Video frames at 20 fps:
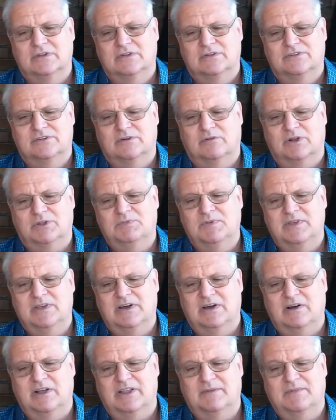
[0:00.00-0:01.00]
So what
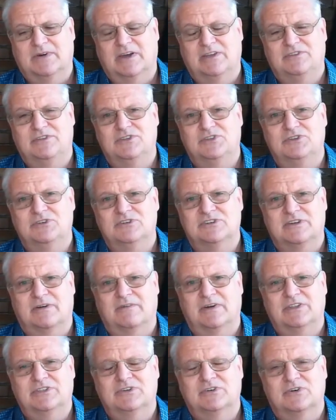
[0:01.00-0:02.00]
I'm going to do is I'm
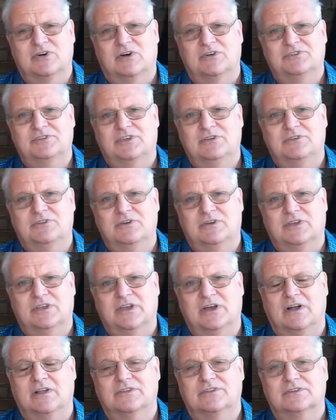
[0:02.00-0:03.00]
going to ask you to
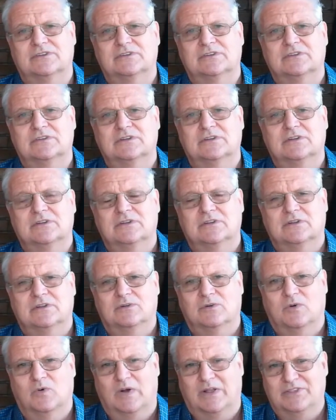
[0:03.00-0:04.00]
count
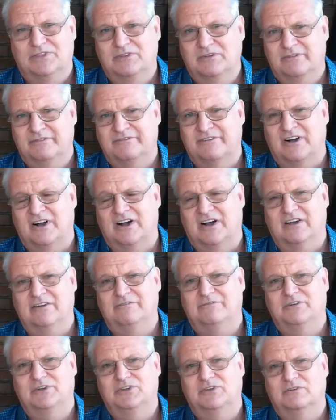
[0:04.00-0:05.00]
1 to
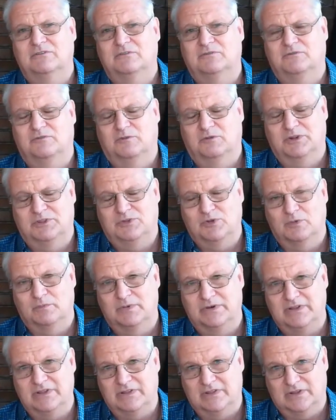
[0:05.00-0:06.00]
5 with your
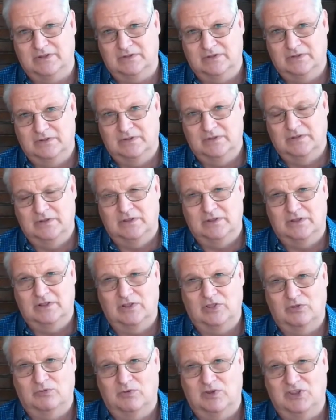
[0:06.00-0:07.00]
breathing. In
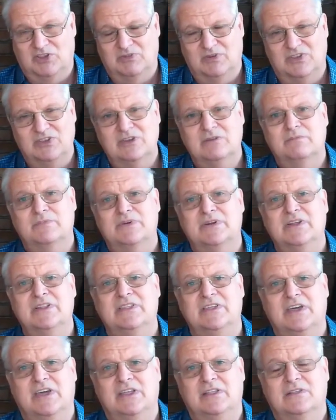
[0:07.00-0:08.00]
other words, when you breathe
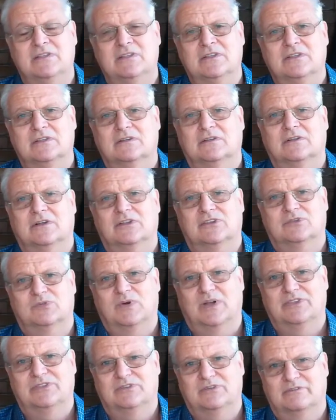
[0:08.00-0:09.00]
in, it's
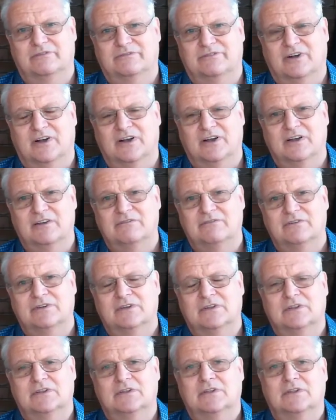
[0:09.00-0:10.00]
1 to 5.
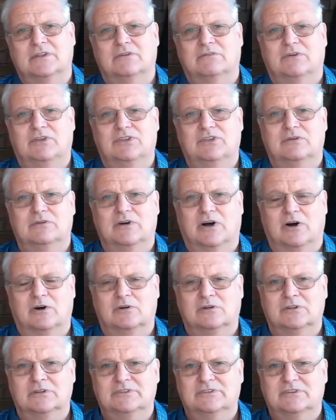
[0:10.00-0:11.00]
When you
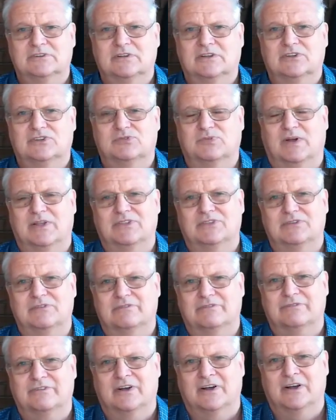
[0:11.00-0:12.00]
hold, it's 1 to
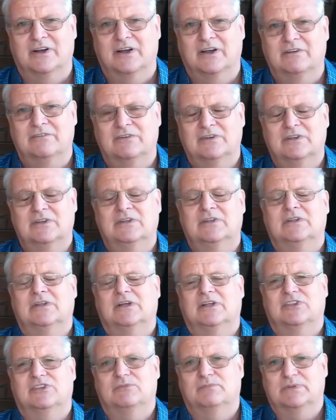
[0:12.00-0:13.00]
5.
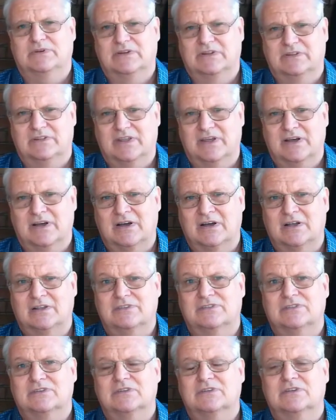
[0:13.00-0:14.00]
Let's breathe
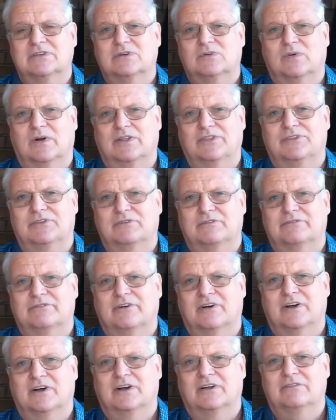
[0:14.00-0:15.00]
out, 1 to
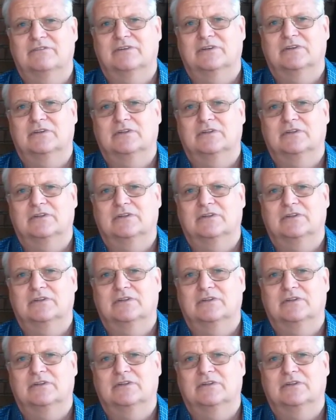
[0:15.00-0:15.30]
5.